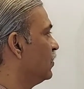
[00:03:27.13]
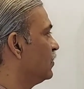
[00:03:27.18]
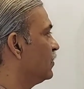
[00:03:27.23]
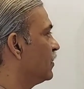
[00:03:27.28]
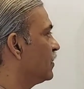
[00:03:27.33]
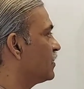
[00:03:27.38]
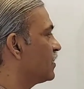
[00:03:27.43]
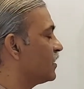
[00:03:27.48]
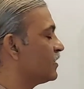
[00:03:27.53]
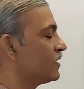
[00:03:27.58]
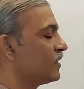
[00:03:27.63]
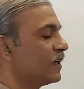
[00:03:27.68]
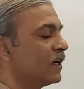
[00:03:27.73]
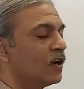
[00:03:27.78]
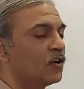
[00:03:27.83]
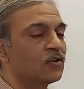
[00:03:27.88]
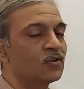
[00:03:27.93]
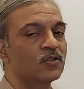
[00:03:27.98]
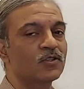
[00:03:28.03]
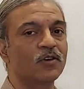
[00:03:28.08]
this is the
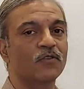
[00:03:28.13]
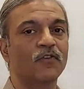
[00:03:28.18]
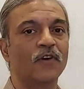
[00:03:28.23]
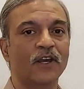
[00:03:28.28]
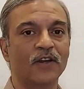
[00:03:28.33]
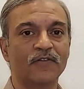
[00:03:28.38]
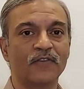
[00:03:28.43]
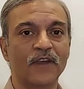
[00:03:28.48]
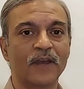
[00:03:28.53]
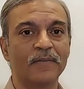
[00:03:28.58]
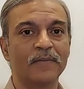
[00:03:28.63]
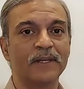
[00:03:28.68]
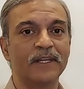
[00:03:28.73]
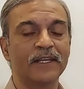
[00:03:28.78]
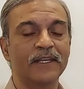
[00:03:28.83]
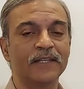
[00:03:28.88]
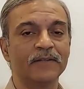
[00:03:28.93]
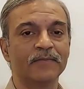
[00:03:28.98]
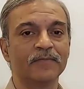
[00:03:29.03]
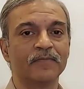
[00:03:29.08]
house of our
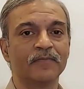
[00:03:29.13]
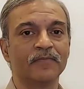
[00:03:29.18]
family